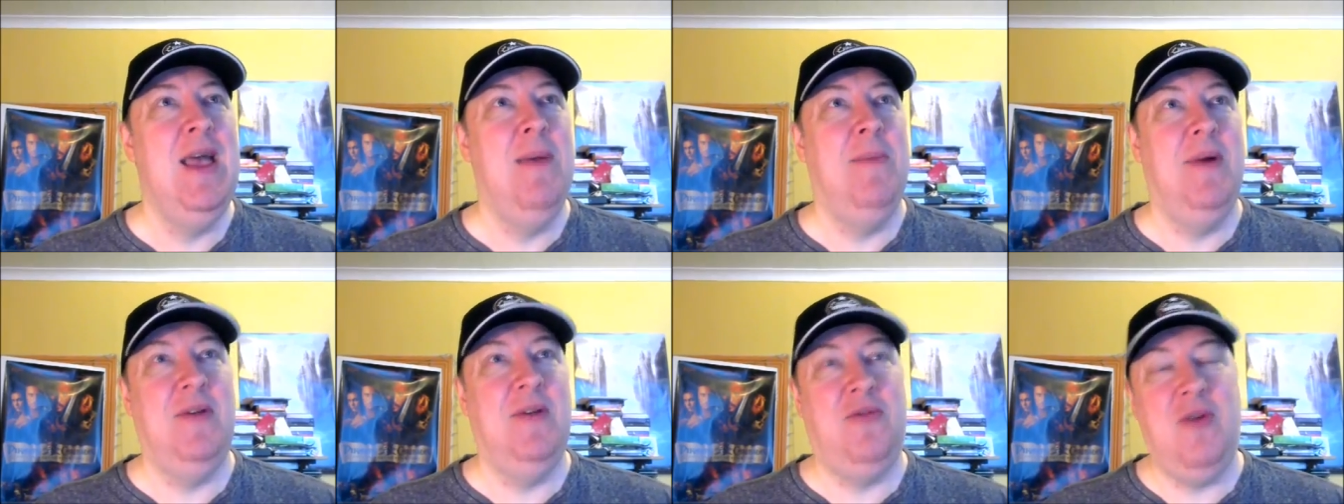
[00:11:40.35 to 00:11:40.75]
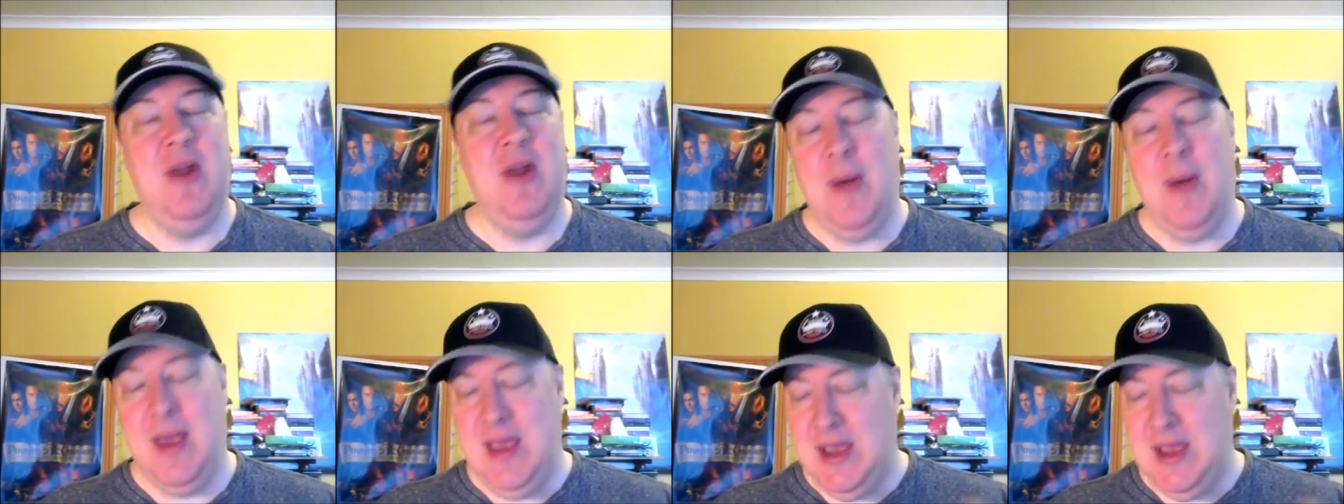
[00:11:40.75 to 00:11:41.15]
But for
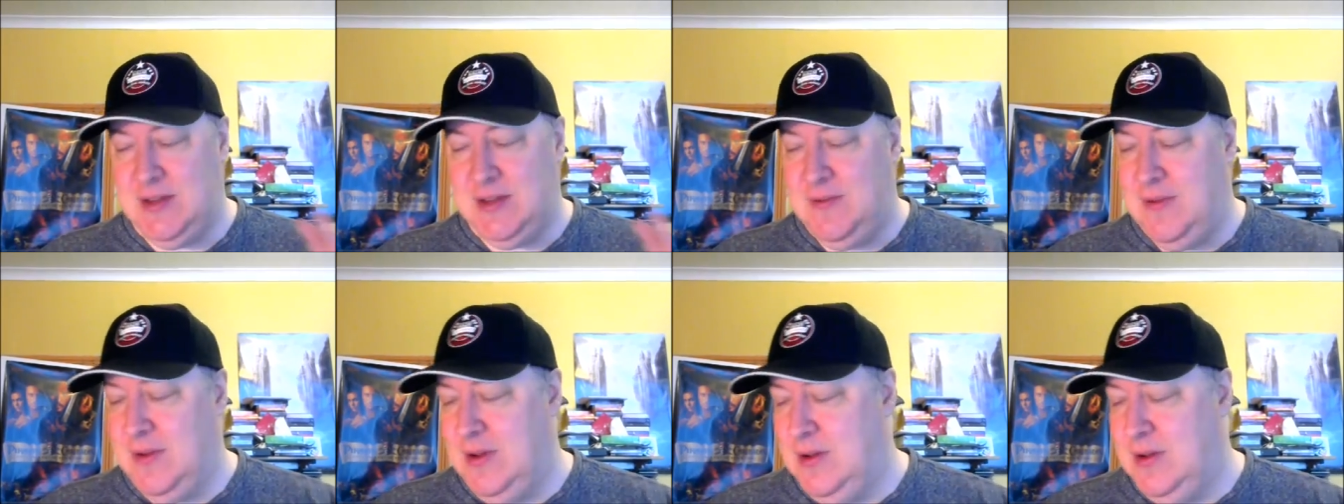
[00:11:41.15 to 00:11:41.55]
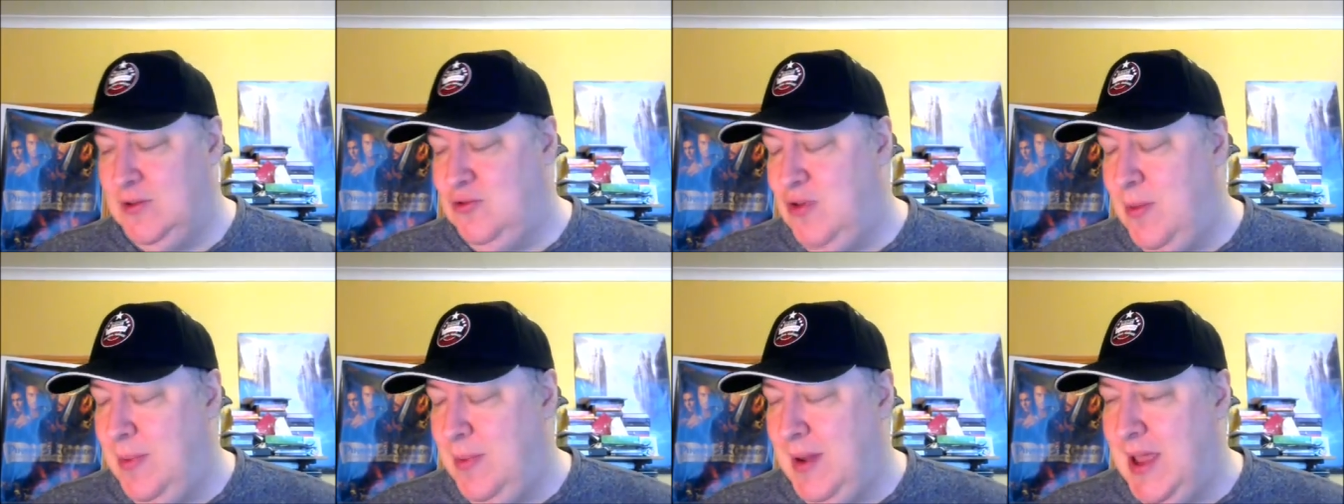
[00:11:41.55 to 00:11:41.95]
anyway, yes, for
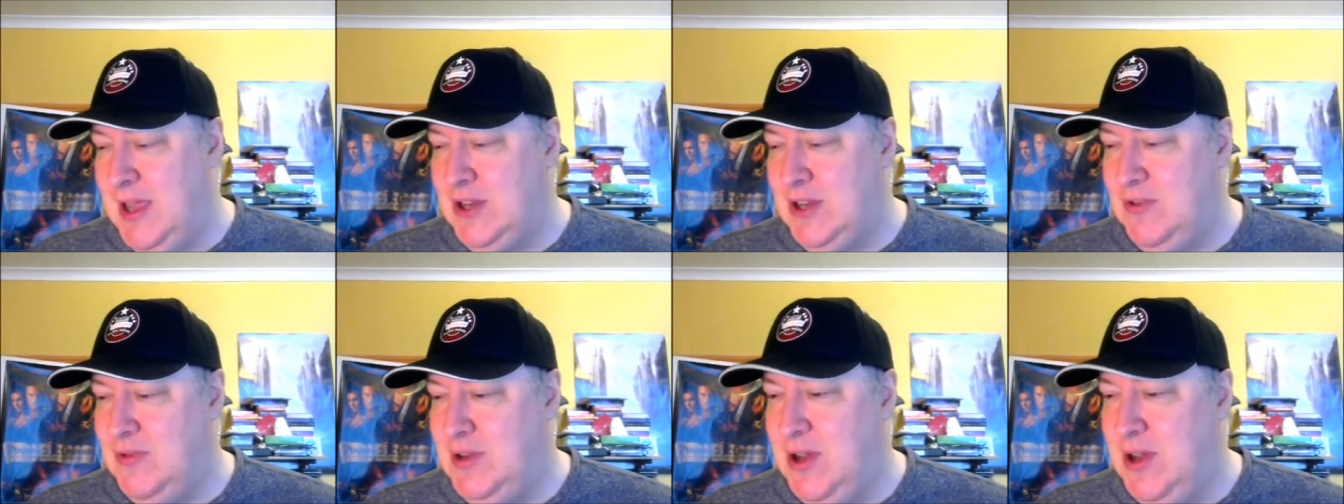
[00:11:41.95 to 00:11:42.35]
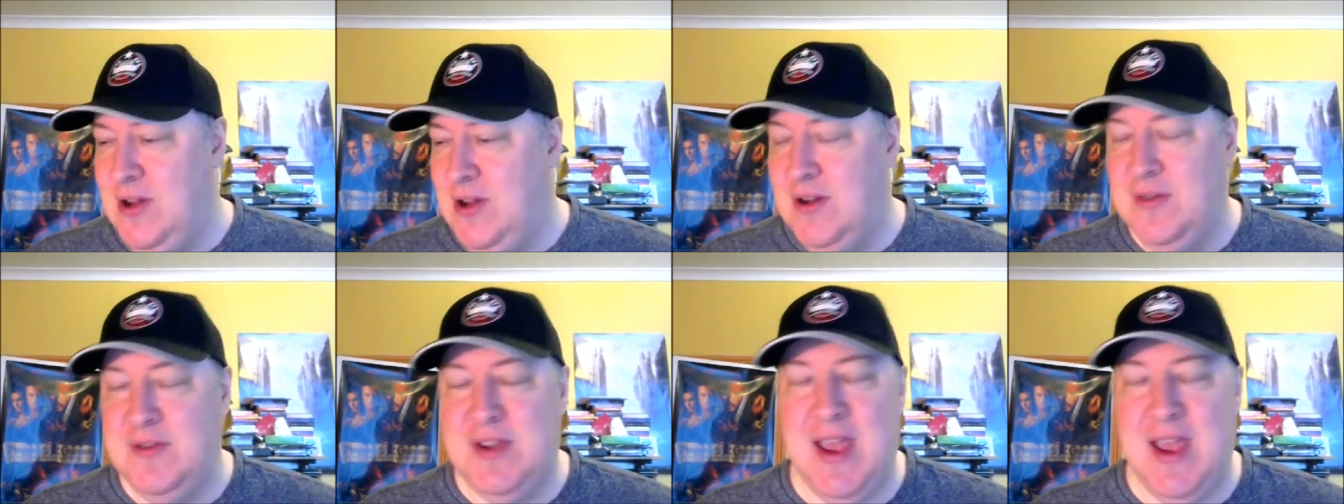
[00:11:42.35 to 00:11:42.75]
XXX
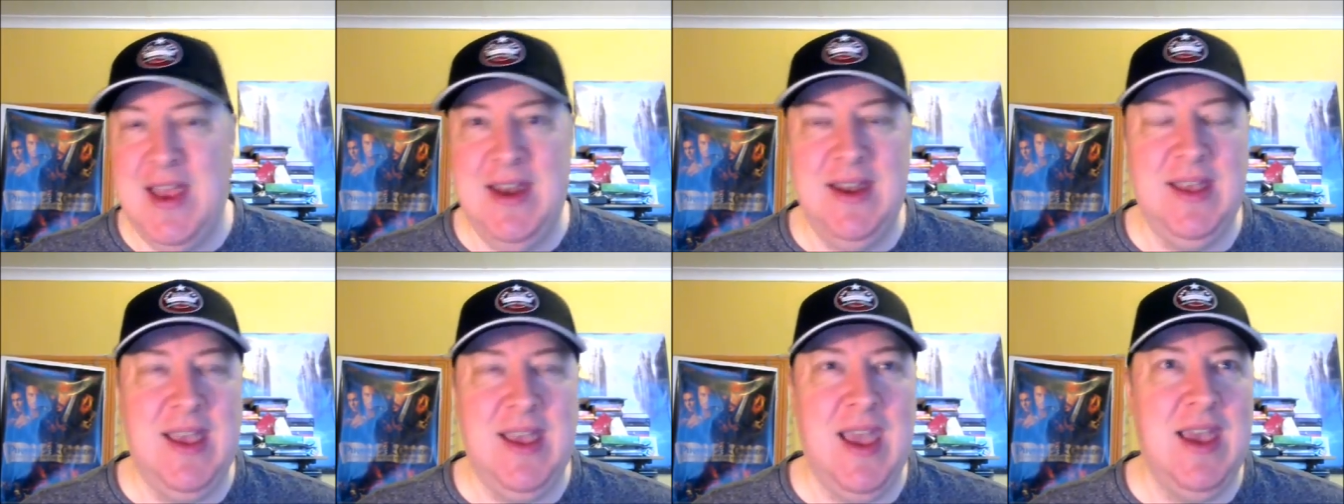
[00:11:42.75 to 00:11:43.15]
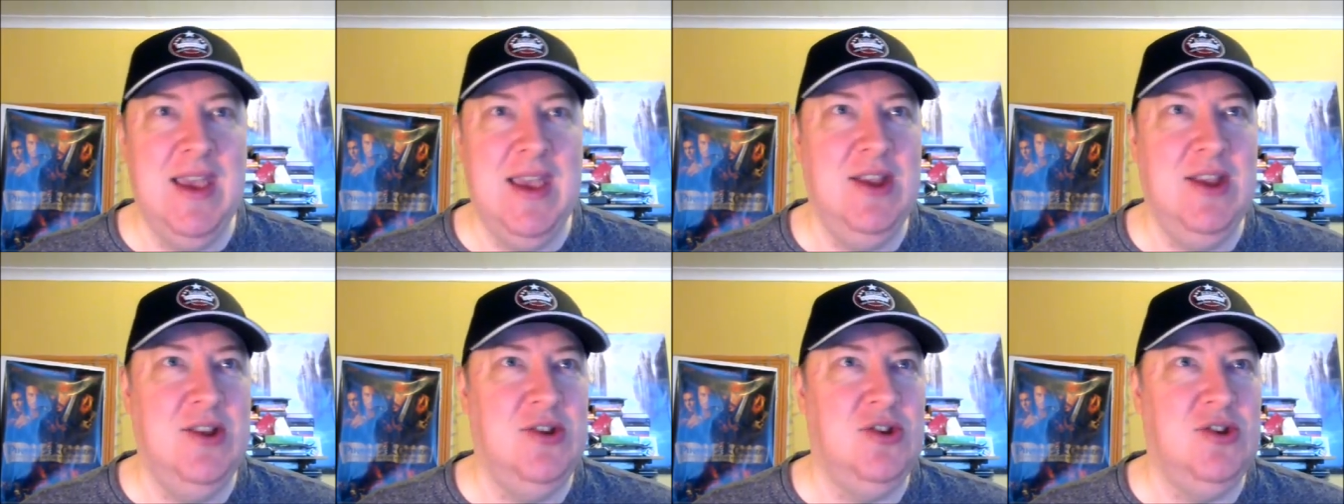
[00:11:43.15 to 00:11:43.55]
Return of Xander
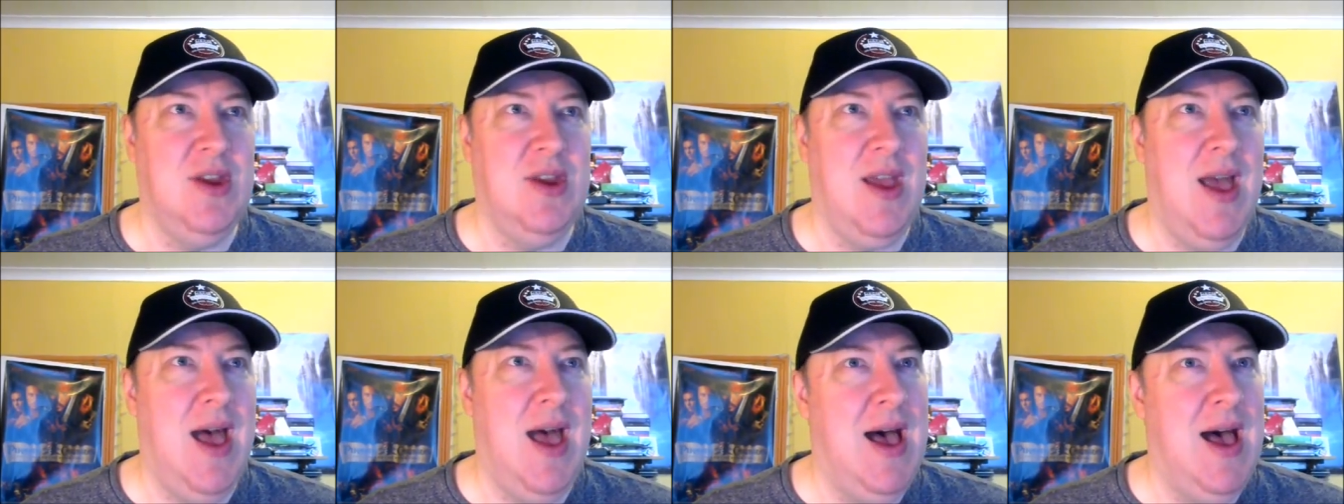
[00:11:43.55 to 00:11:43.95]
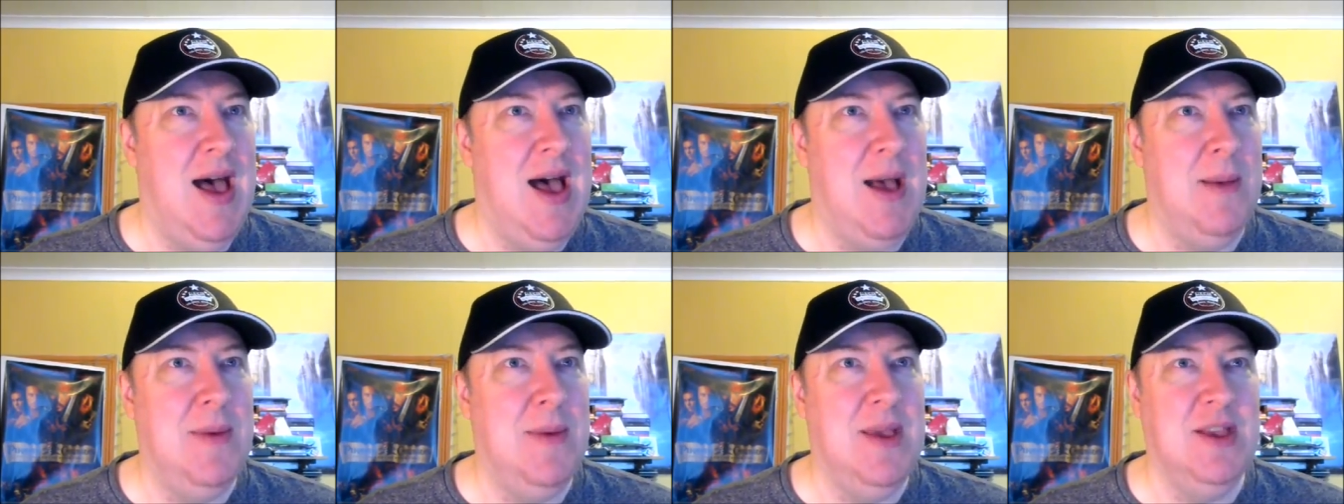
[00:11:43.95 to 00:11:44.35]
Cage,
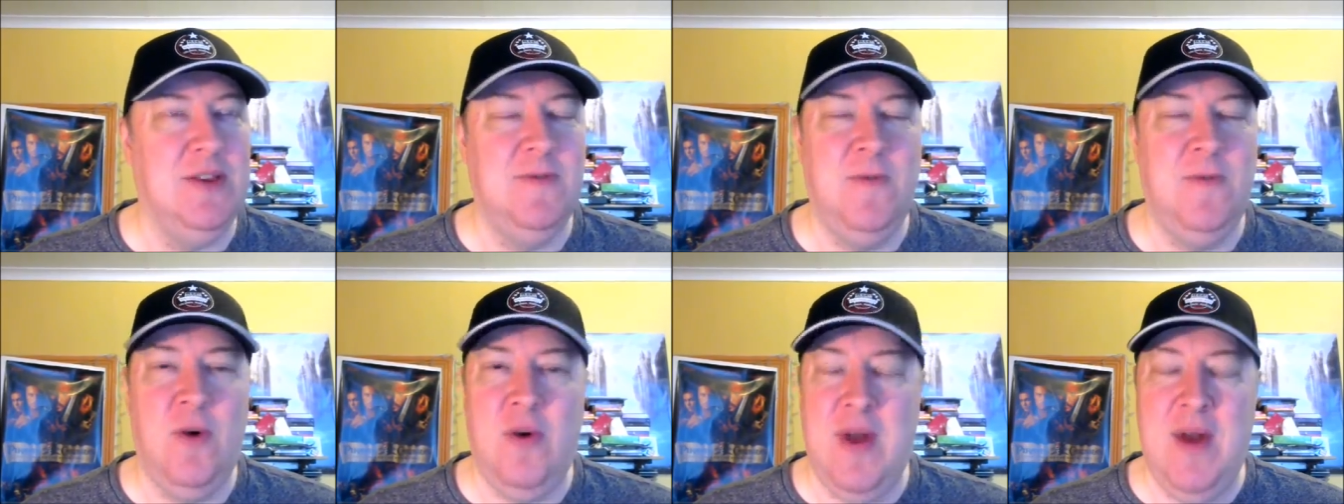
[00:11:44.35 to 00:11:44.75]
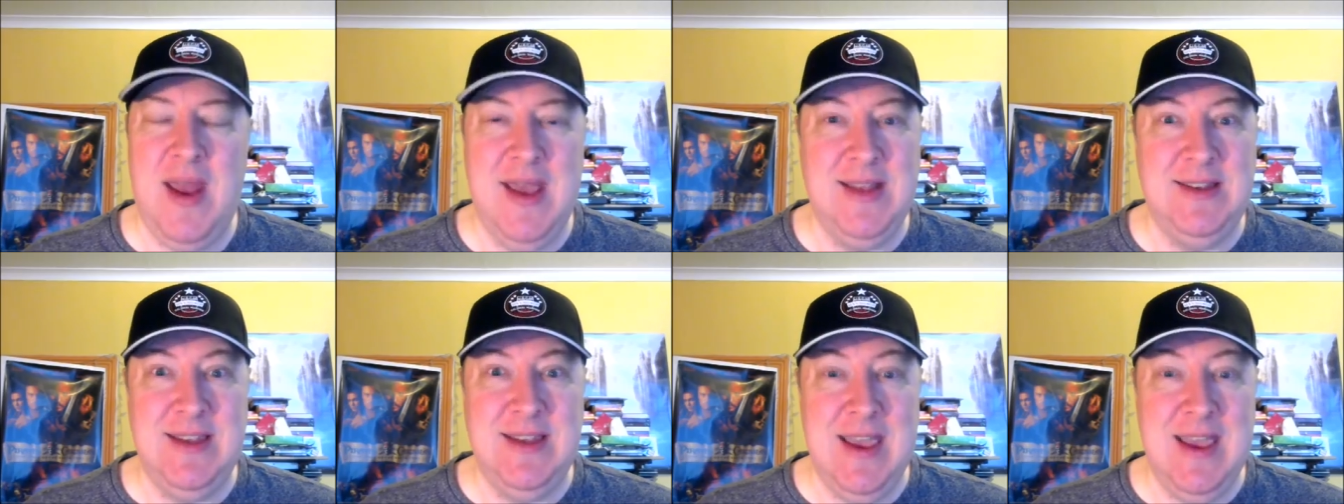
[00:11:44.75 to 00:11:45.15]
it's 4
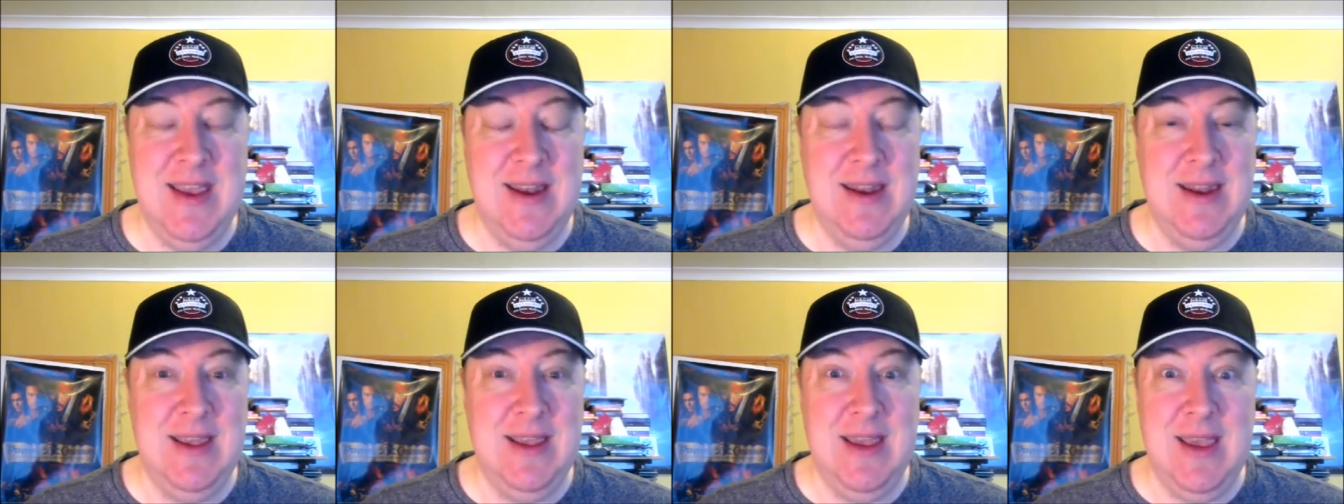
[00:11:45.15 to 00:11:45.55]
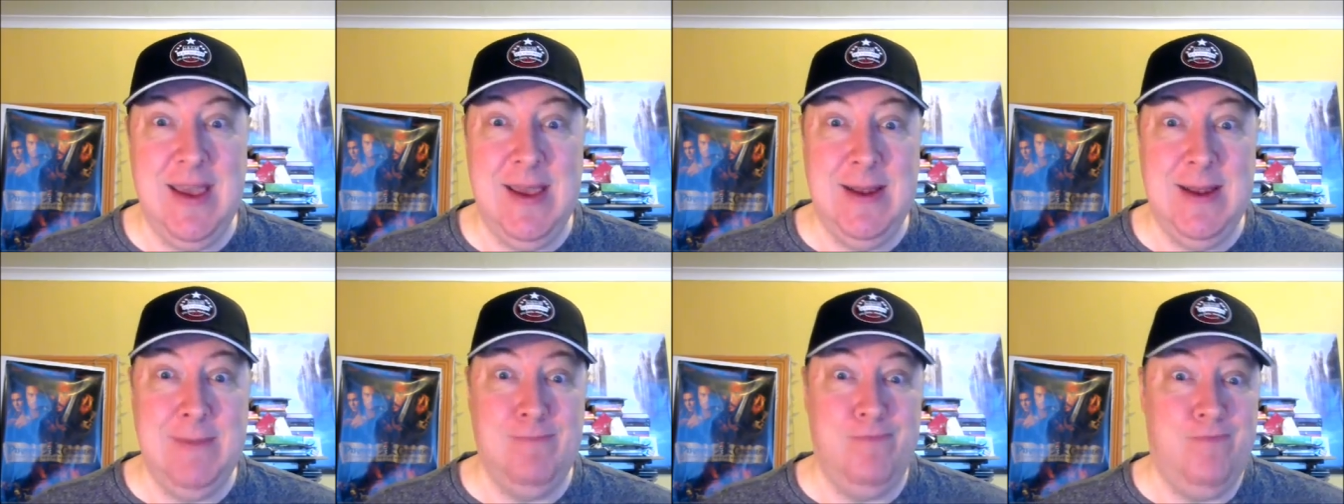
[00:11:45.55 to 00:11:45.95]
out of 10,
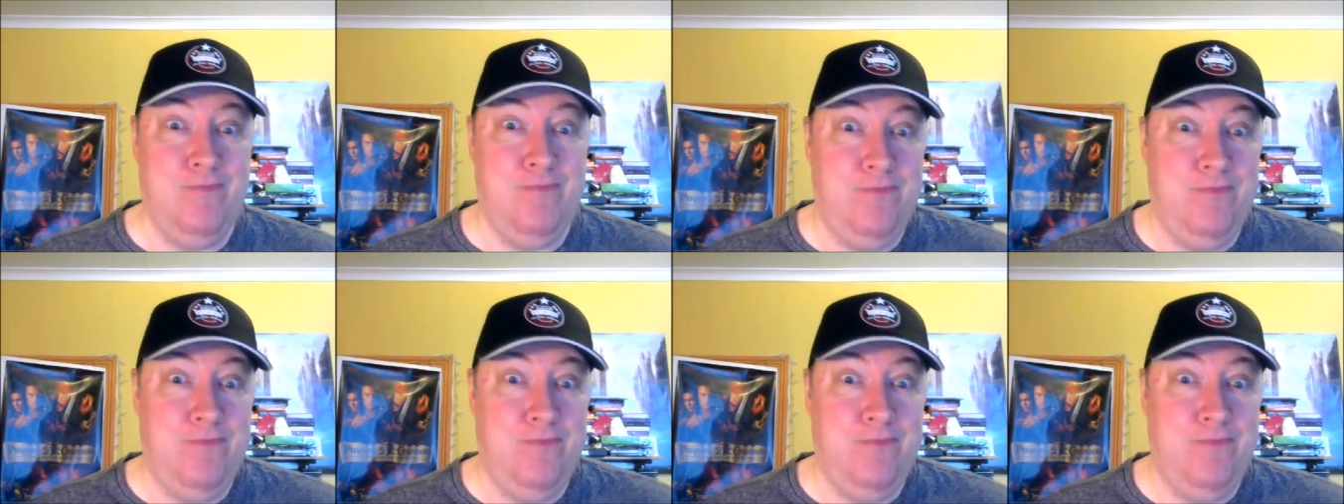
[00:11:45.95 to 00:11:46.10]
and